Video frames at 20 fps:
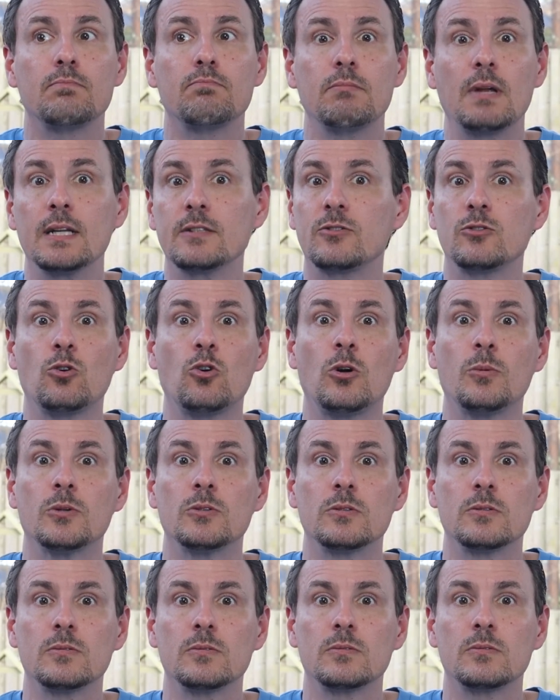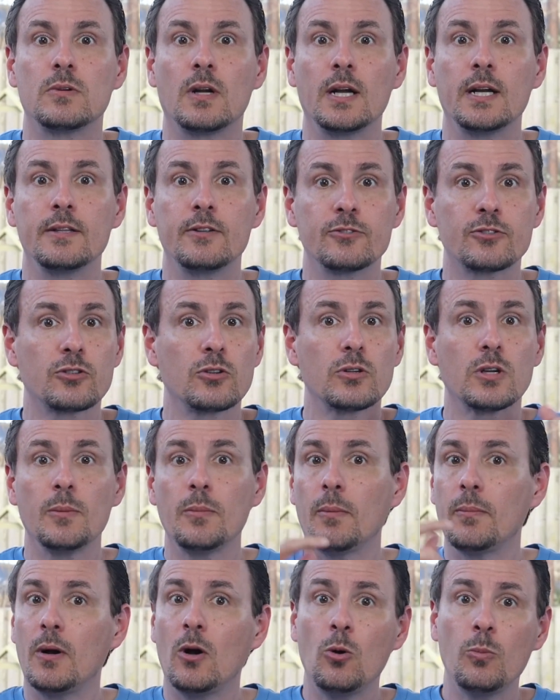That's normal, right? And there's going to come
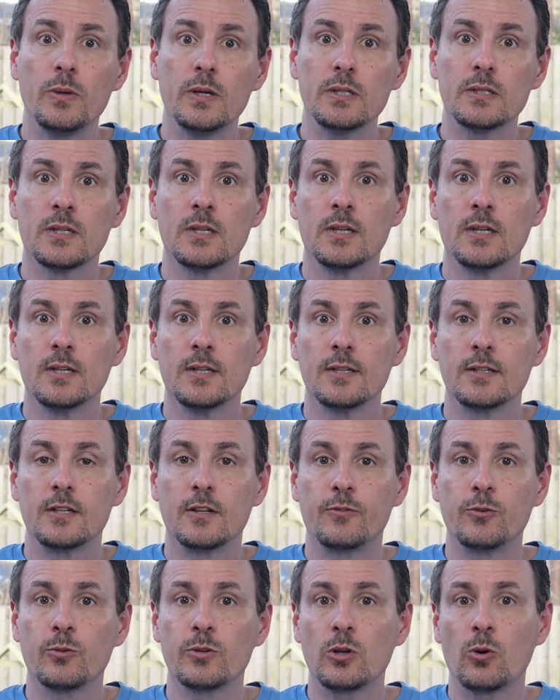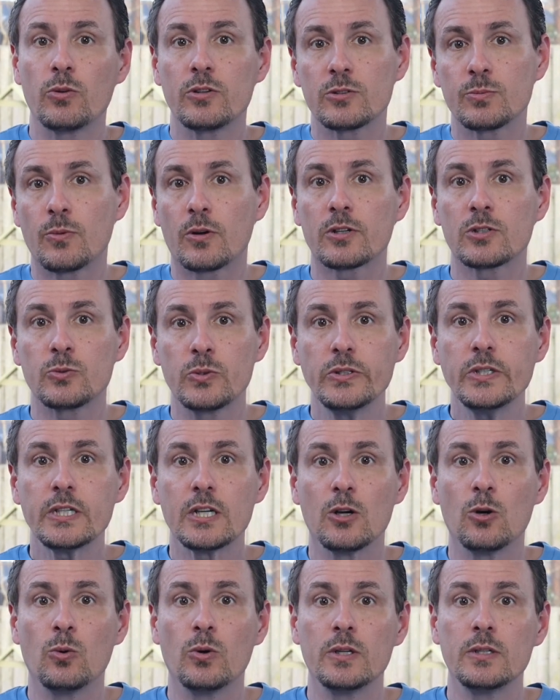a moment, if you want to know where this market is really
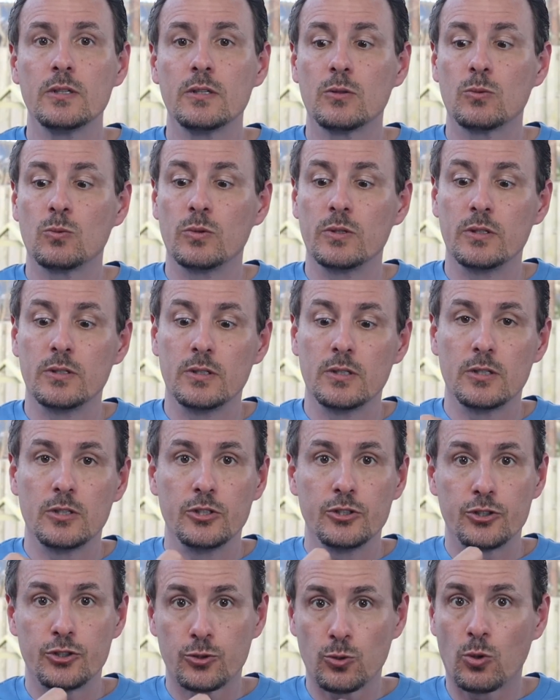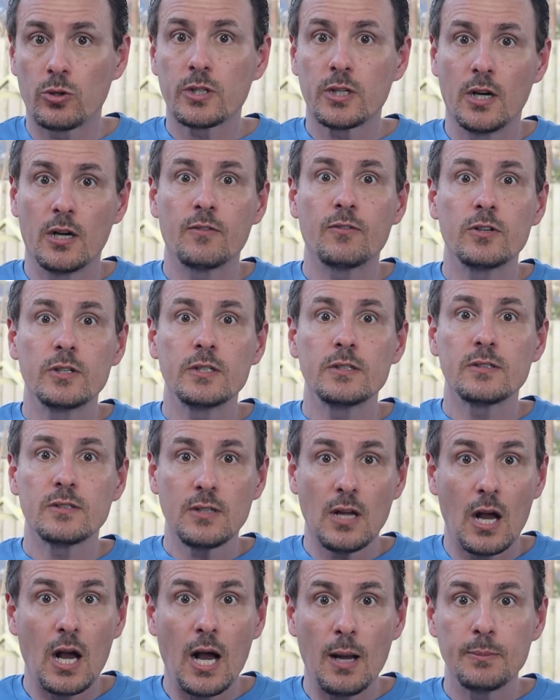going, when the short covering
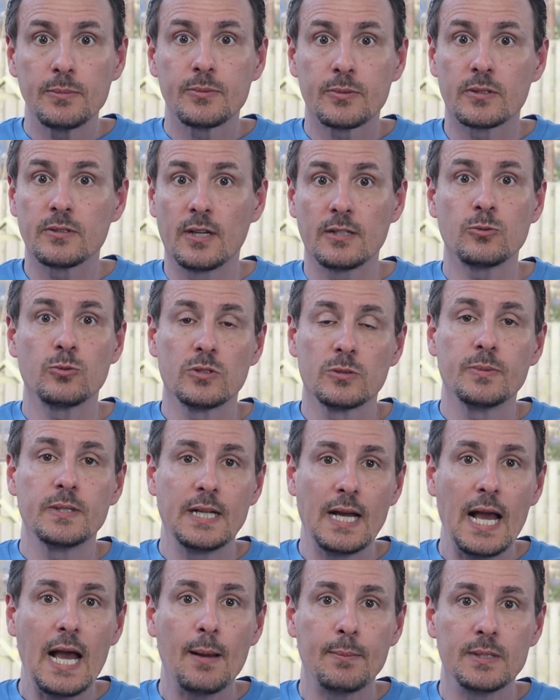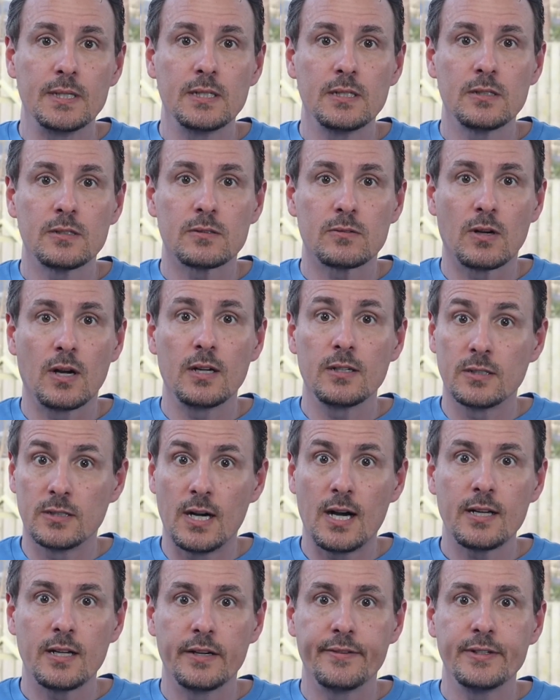stops, because that's what's been happening, right? A
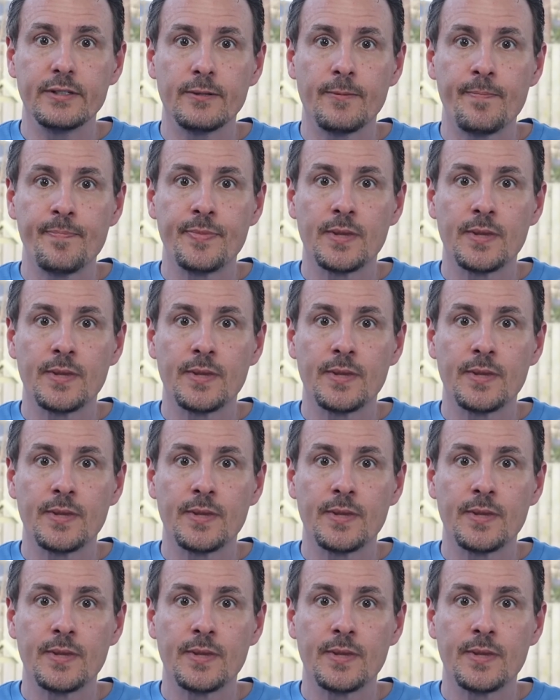lot of it.